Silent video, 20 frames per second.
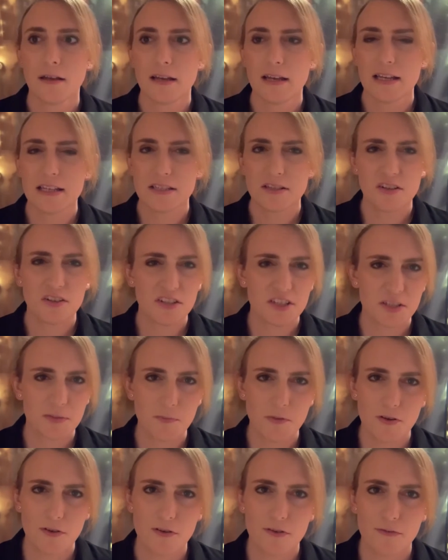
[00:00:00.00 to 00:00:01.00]
It's not a
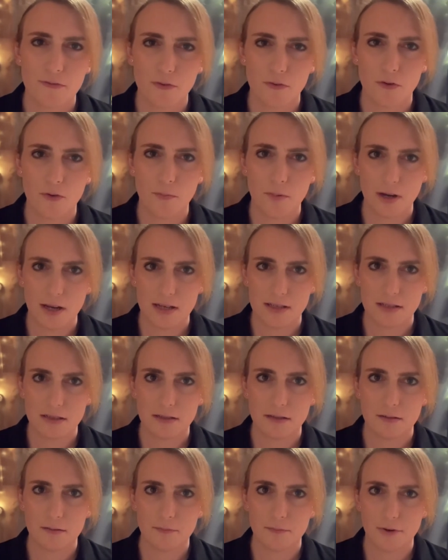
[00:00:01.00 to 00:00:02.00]
smooth or
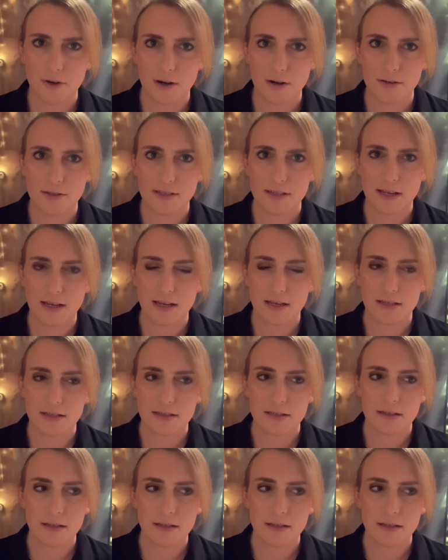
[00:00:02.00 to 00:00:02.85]
pleasant process.